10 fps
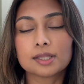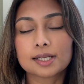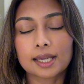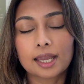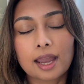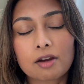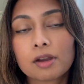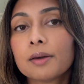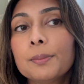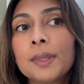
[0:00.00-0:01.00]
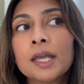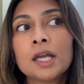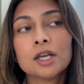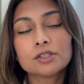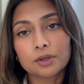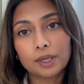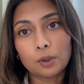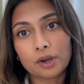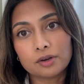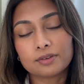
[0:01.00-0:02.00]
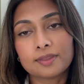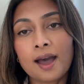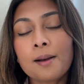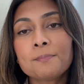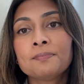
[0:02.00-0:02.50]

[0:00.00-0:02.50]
the decking area. So he quoted for that.